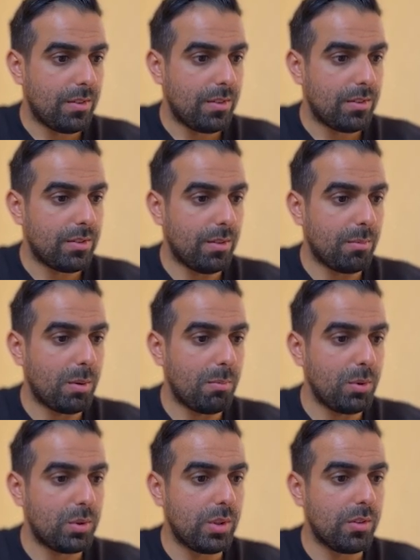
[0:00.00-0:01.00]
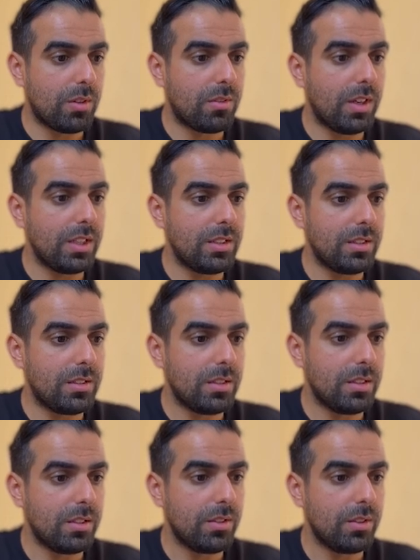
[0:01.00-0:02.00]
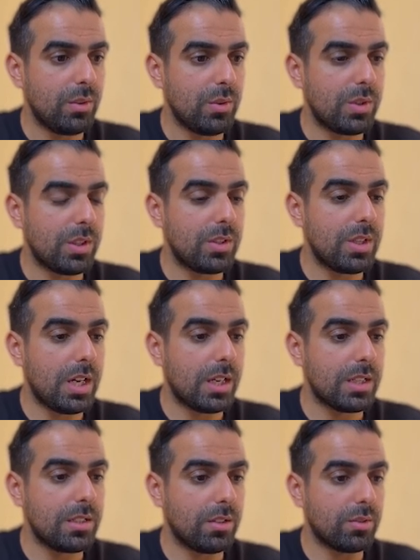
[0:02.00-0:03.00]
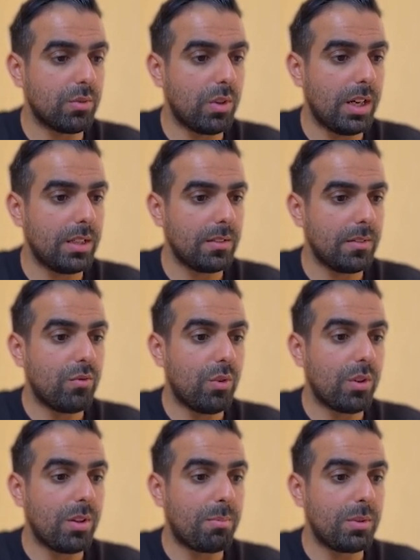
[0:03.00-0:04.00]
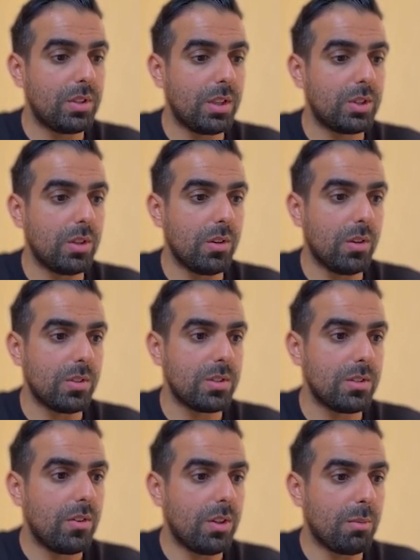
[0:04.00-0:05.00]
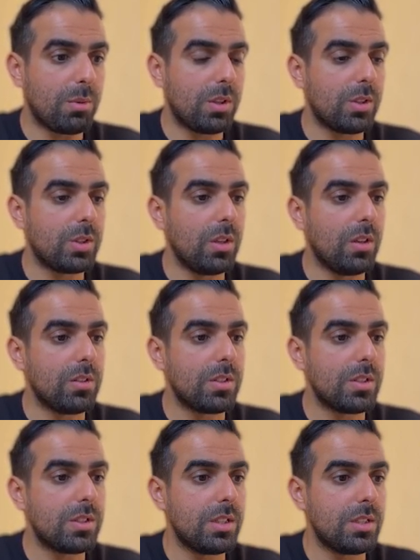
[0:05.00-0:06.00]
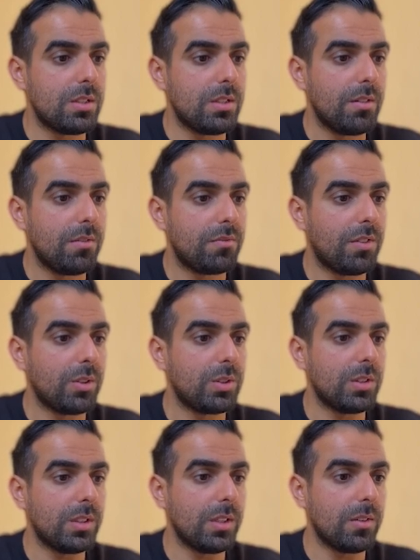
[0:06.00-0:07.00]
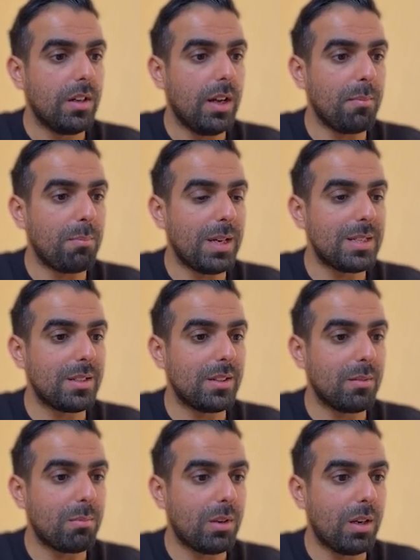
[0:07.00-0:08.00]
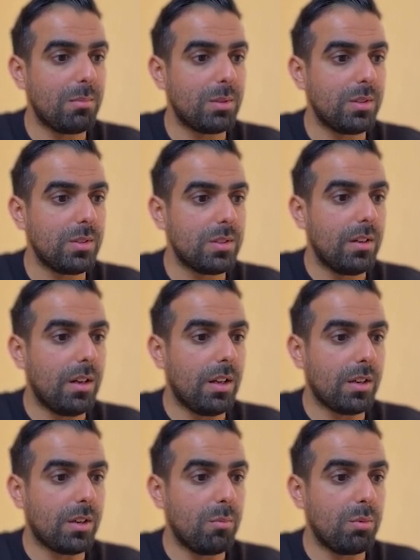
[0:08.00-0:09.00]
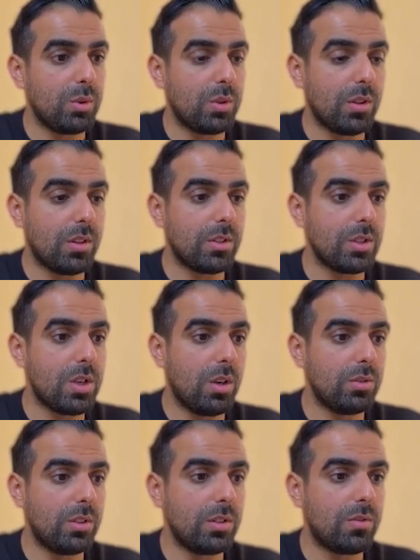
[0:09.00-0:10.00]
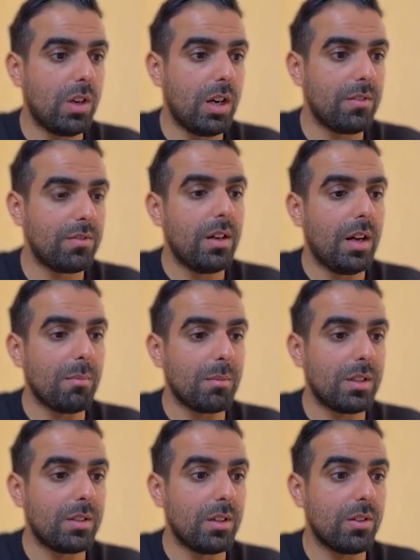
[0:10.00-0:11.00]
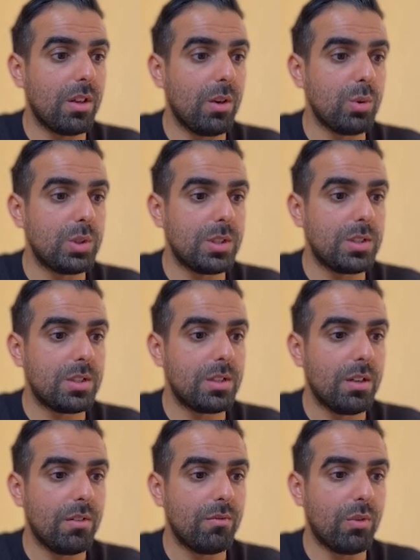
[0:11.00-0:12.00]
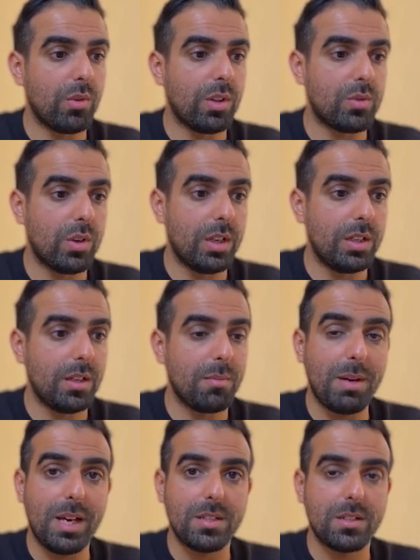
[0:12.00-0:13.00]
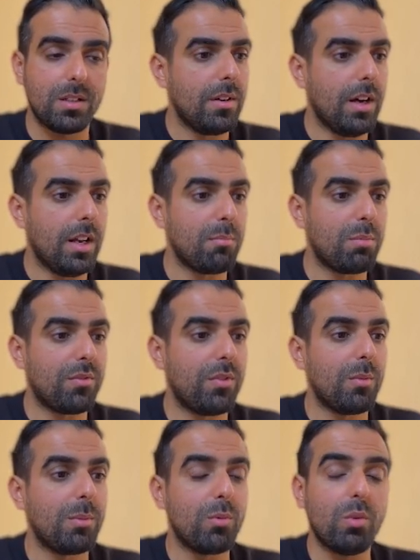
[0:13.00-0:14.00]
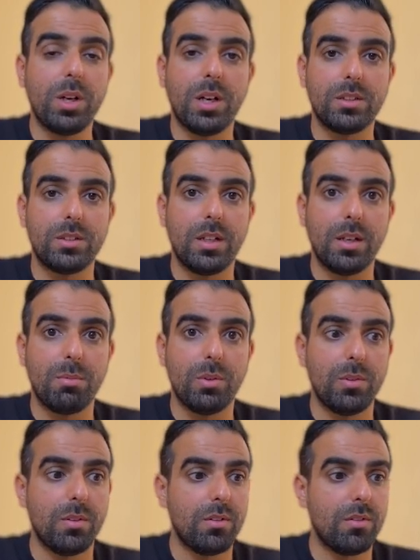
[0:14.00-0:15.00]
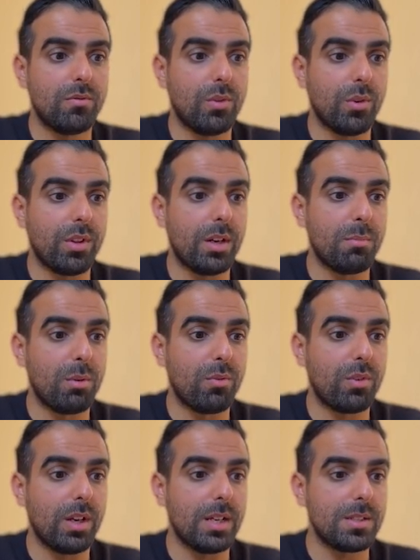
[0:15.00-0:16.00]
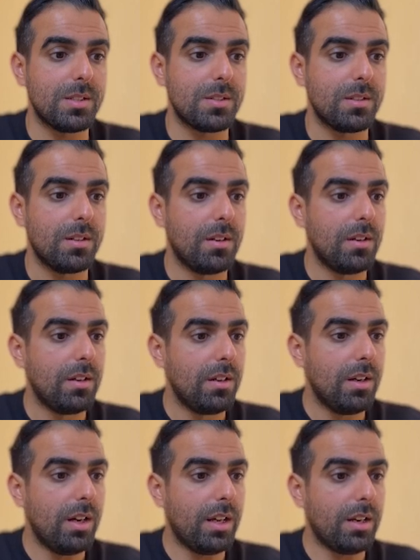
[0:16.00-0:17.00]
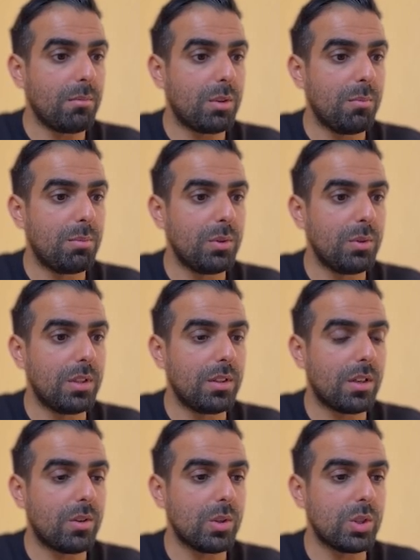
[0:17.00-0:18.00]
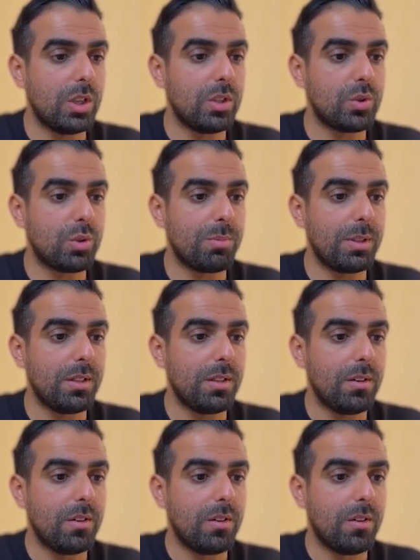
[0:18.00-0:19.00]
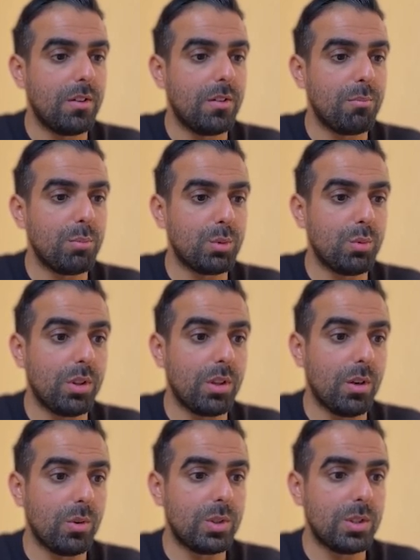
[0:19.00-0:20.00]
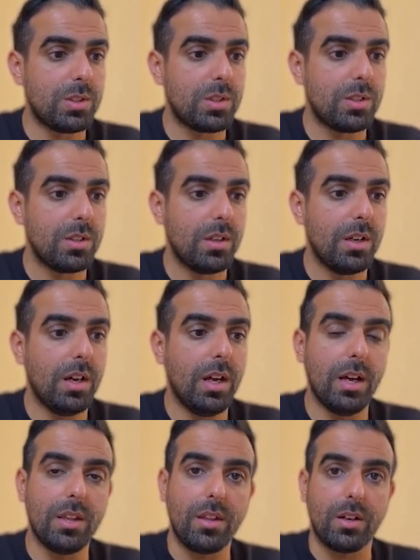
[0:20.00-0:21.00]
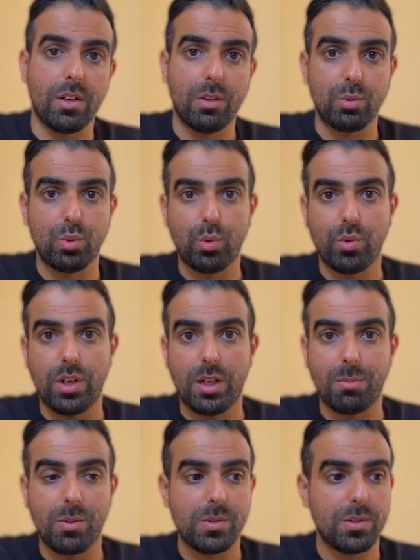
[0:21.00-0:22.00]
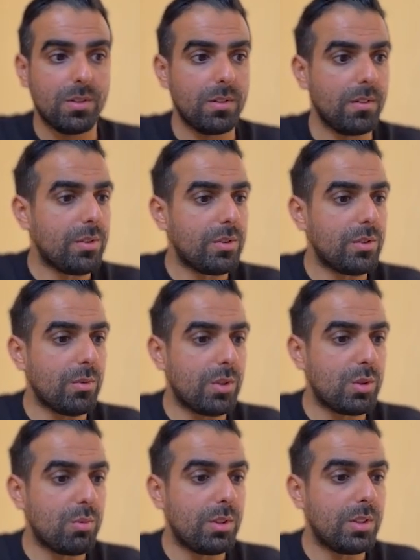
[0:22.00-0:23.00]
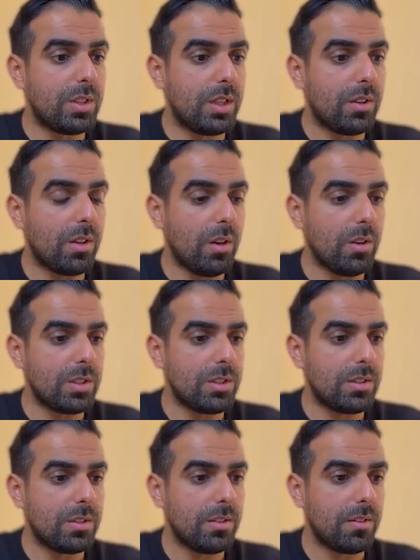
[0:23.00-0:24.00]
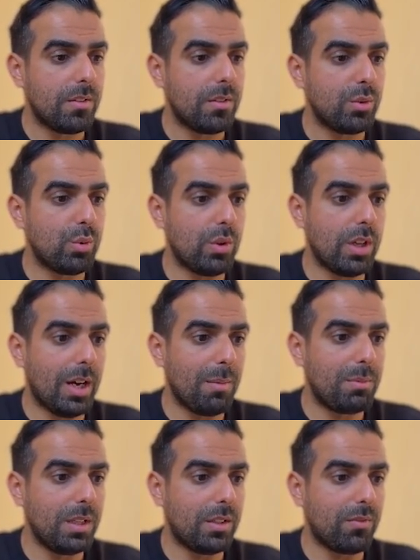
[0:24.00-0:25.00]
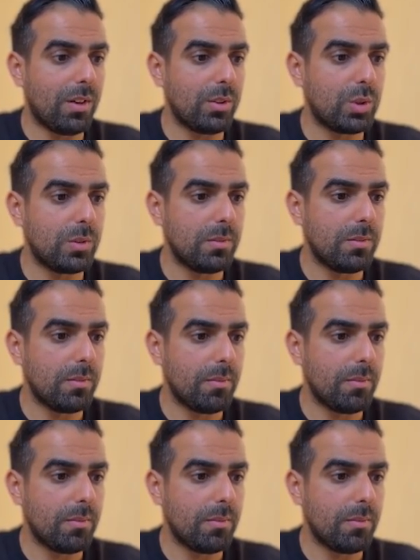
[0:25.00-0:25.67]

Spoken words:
So I'm computing the gradient using jax.grad for the prediction loss. The prediction loss is this function here. I'm passing the parameters and computing the decoded graph. I'm getting the logits for the training mask, and I'm performing one hot label for the number of classes, and I'm computing the cross entropy between the logits and the ground truth labels. So this will return the loss to the update function.